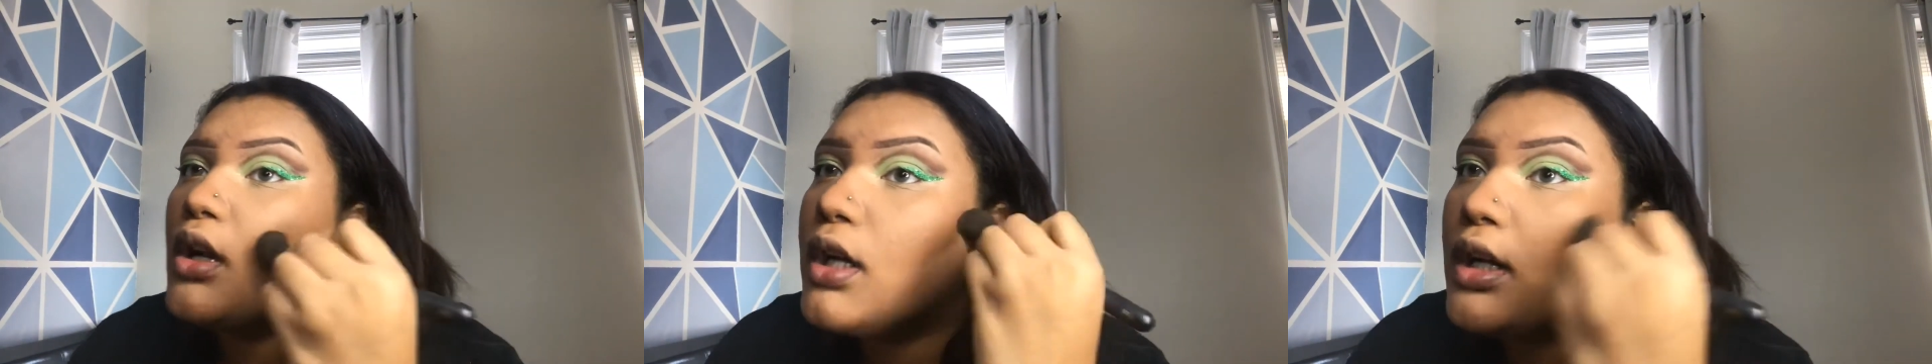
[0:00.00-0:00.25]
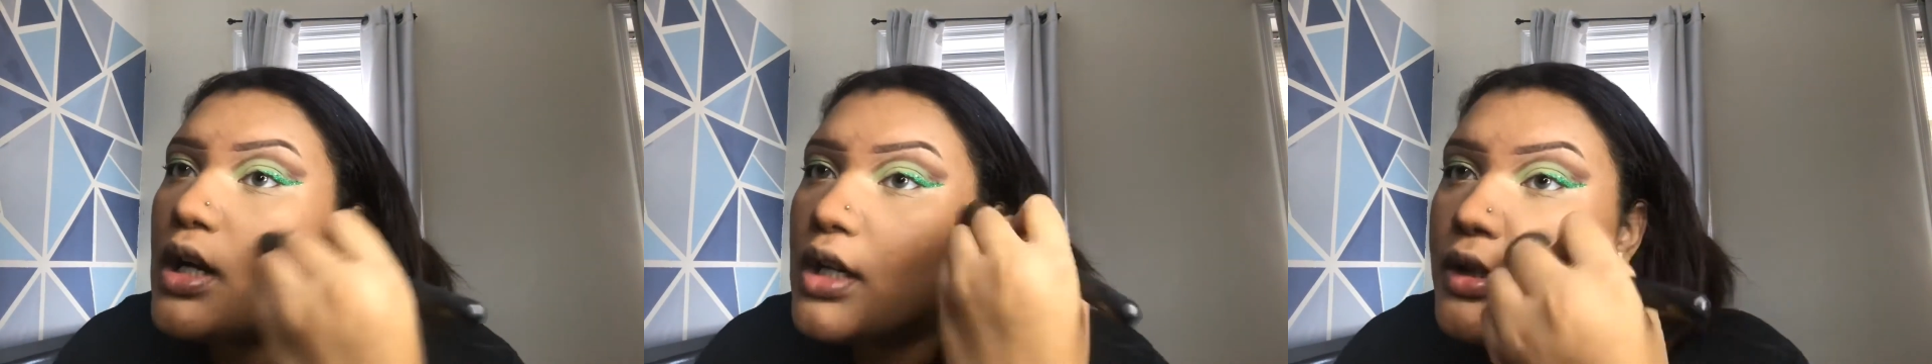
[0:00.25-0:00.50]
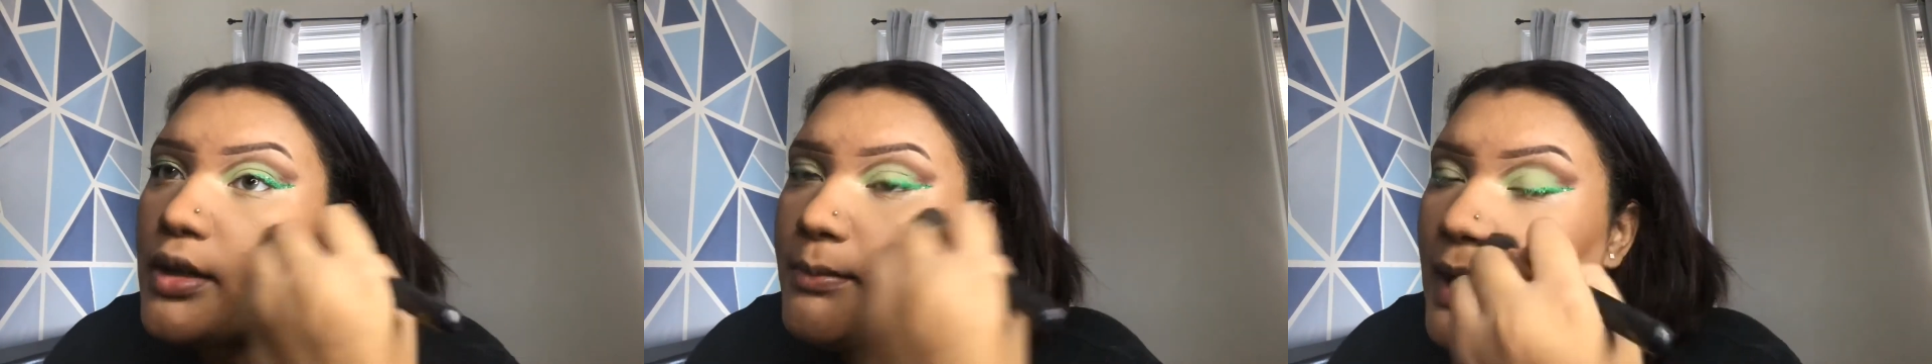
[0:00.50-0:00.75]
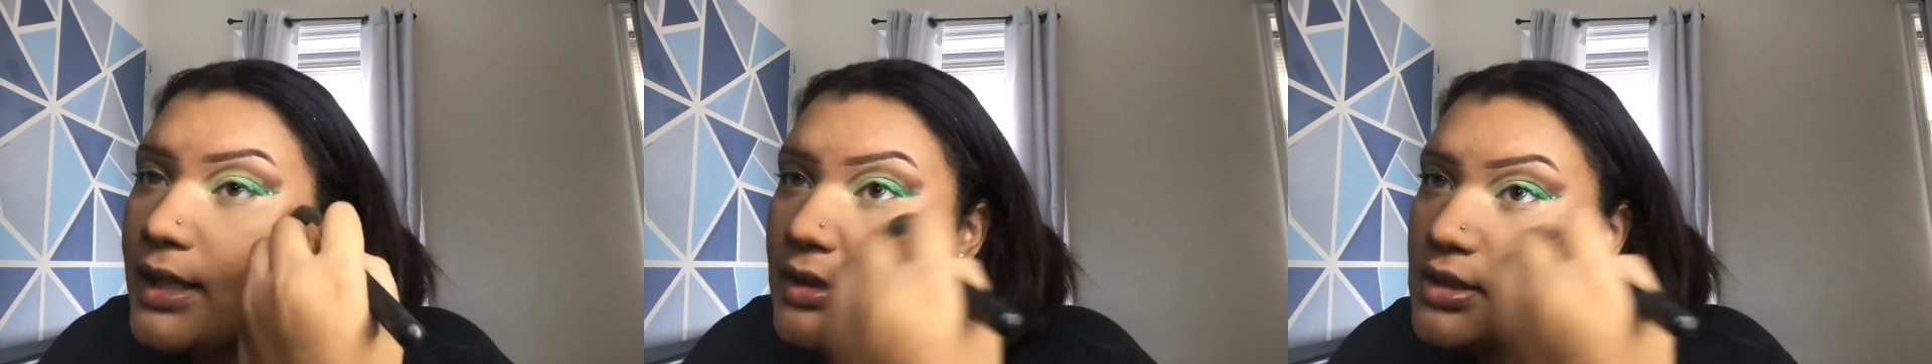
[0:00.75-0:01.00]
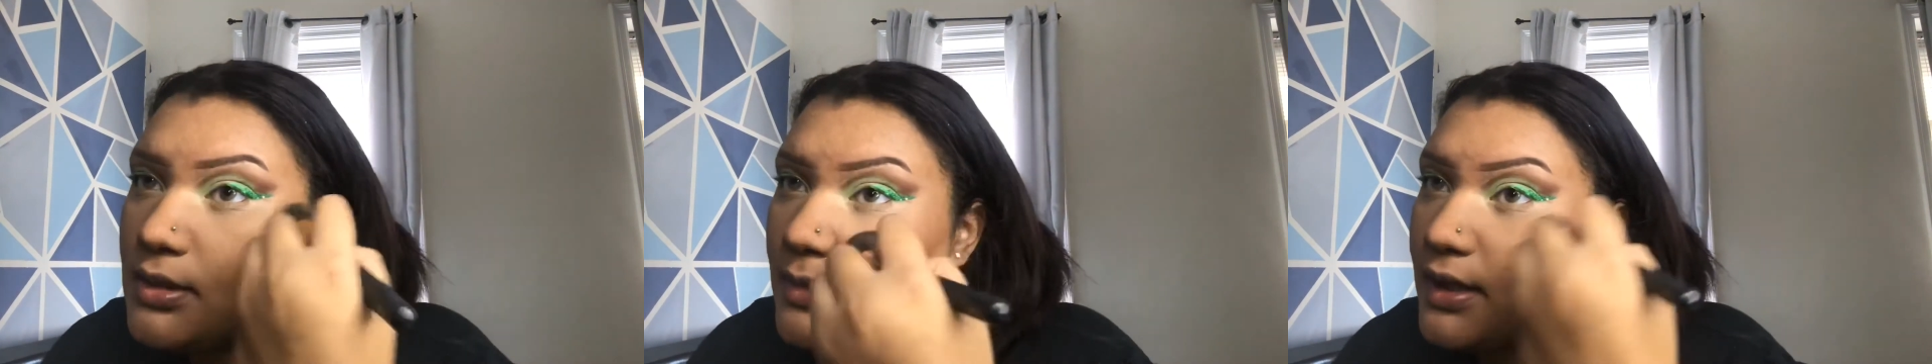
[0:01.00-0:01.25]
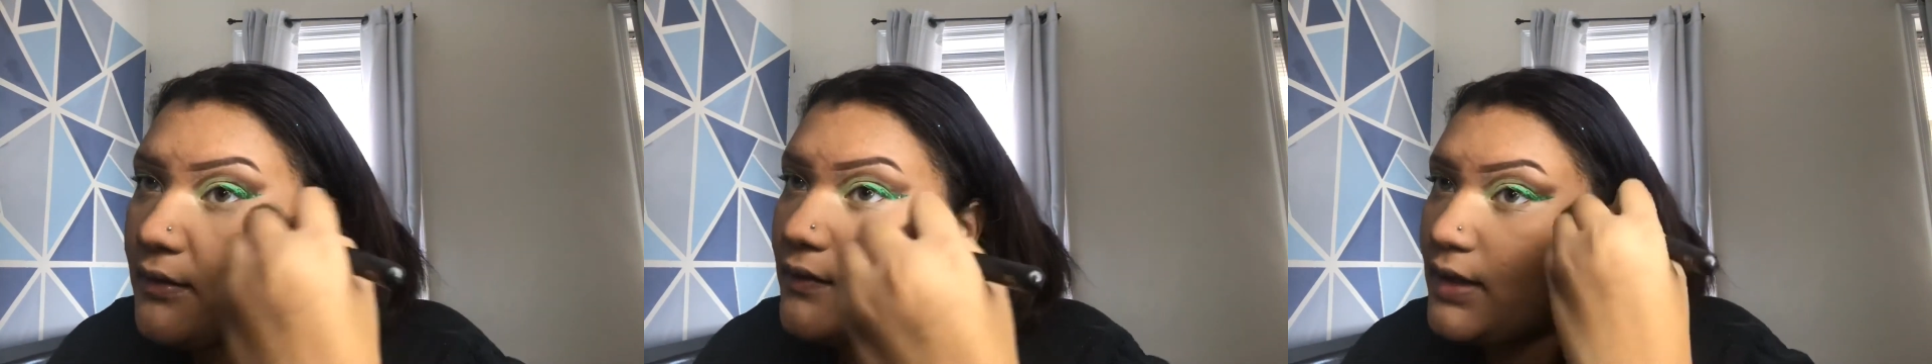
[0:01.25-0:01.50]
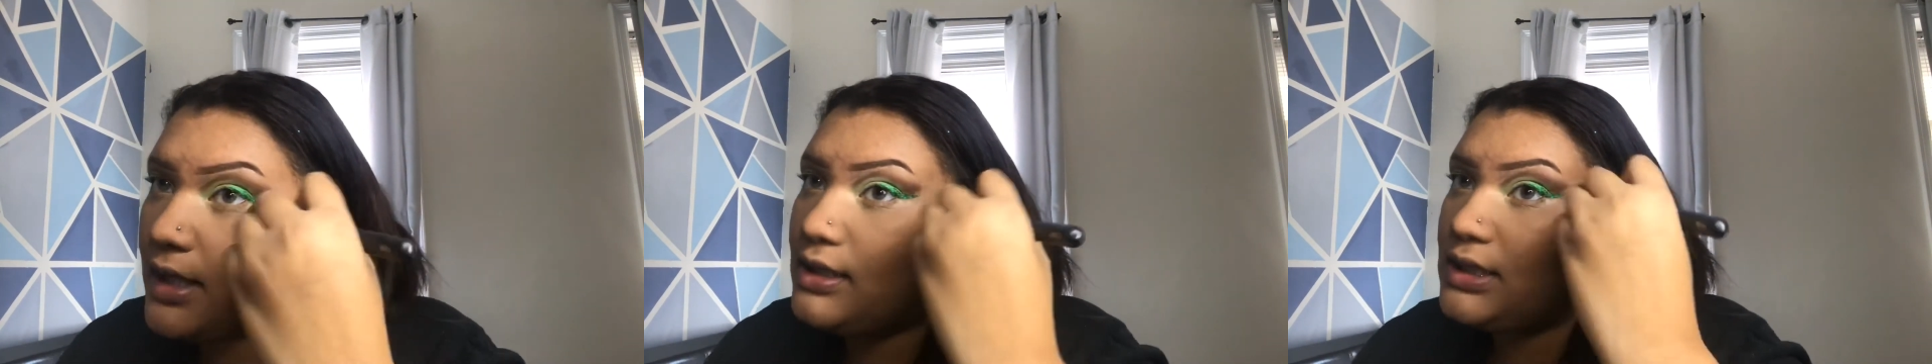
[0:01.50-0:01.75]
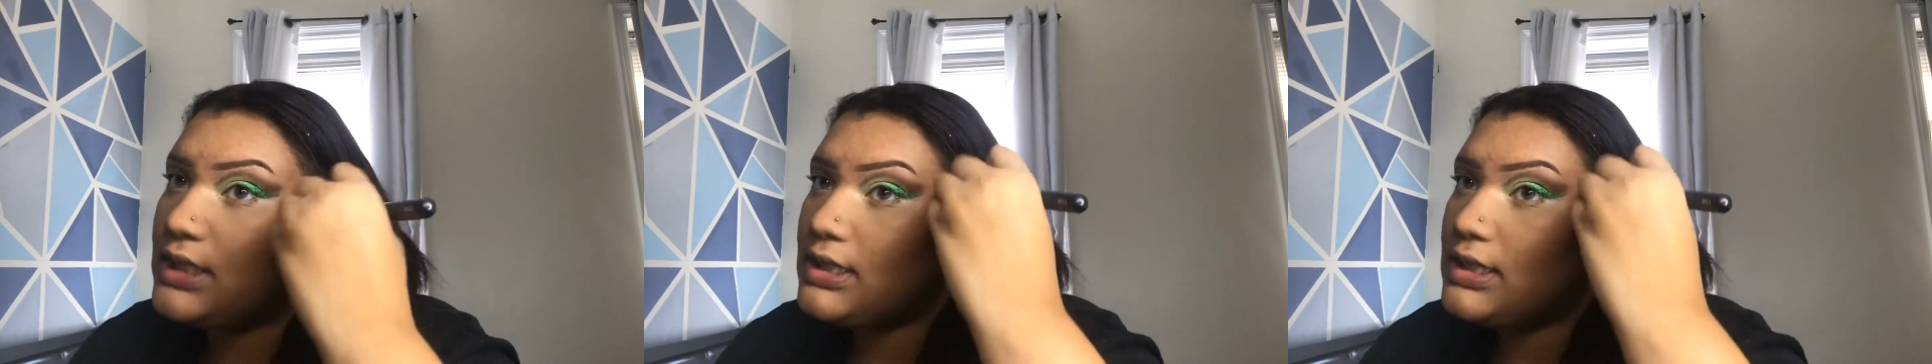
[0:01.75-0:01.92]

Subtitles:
color back into my face.